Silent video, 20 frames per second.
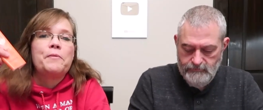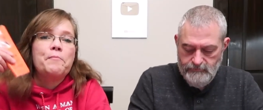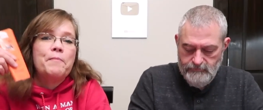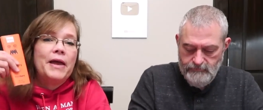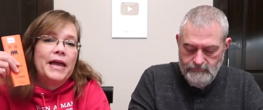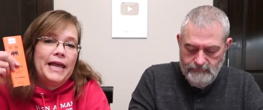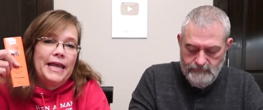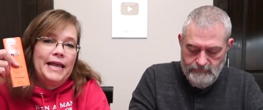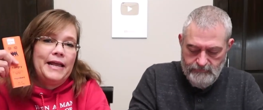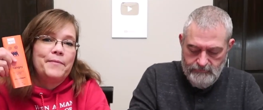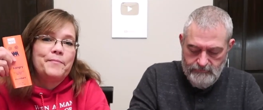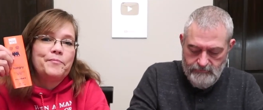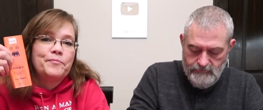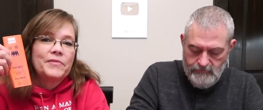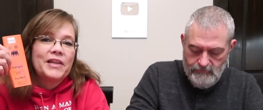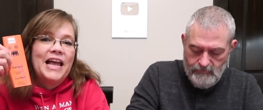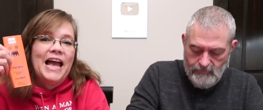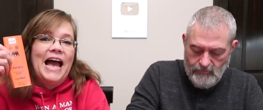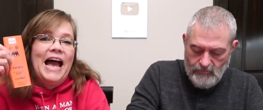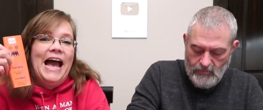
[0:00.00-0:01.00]
Speaker 1: me.
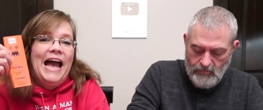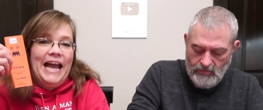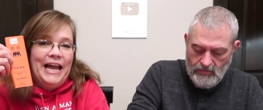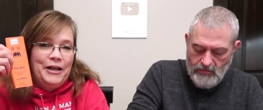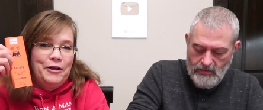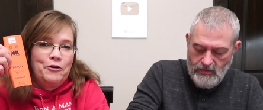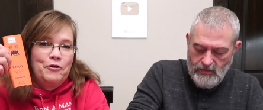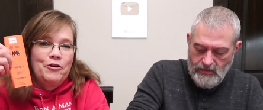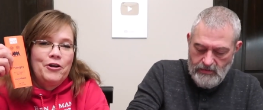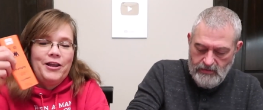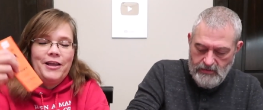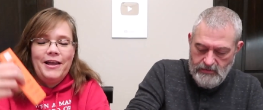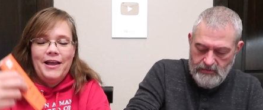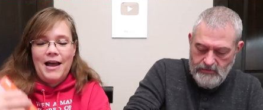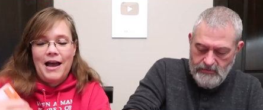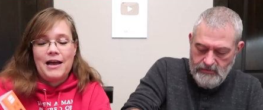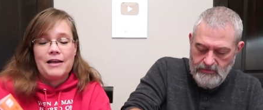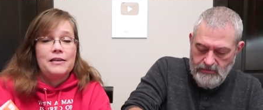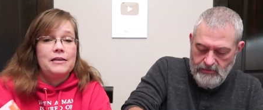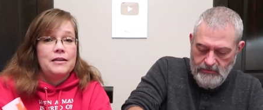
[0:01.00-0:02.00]

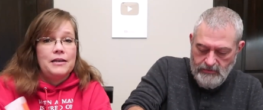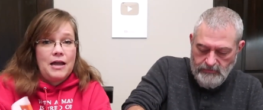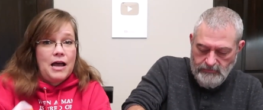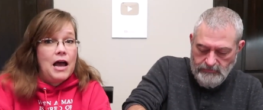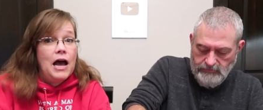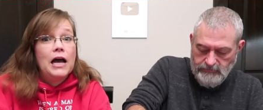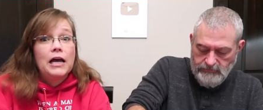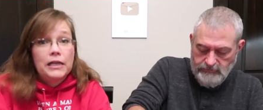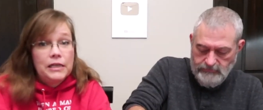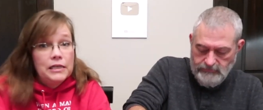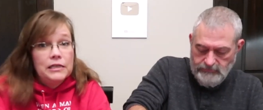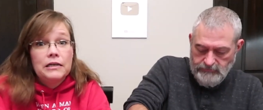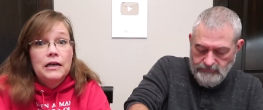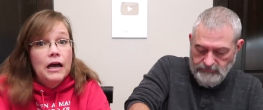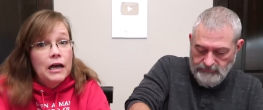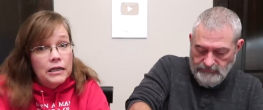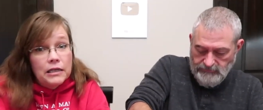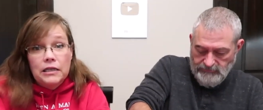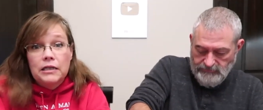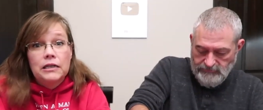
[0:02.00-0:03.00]
Hangry. I get, I, I get
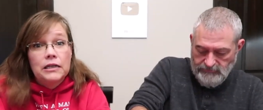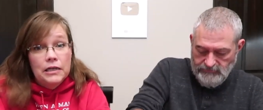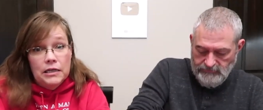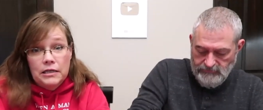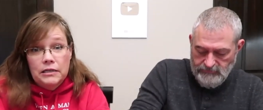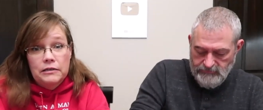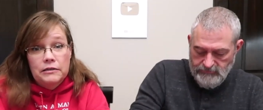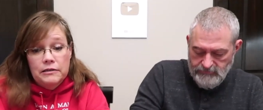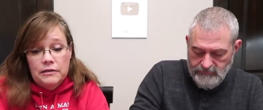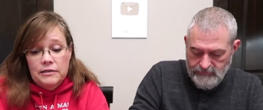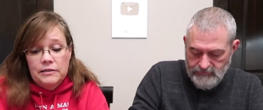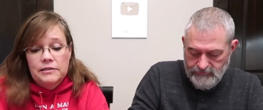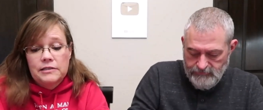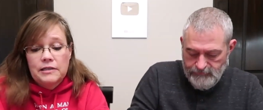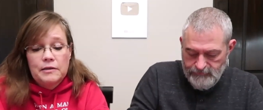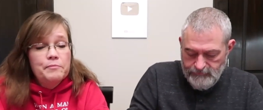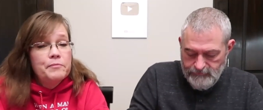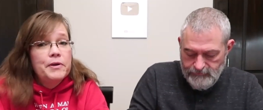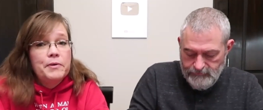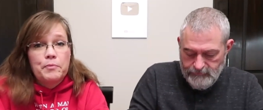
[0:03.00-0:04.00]
hangry.
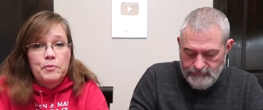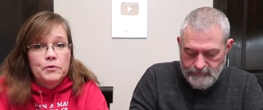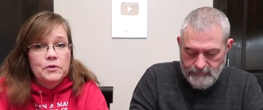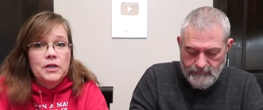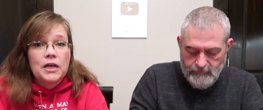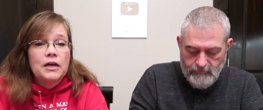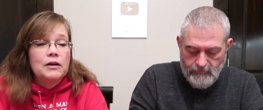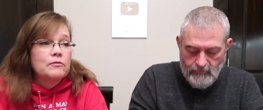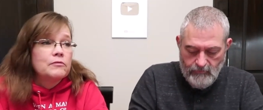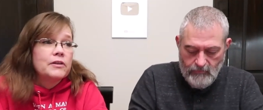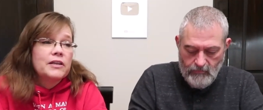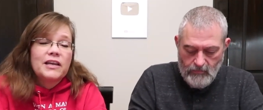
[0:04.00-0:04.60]
Some people don't.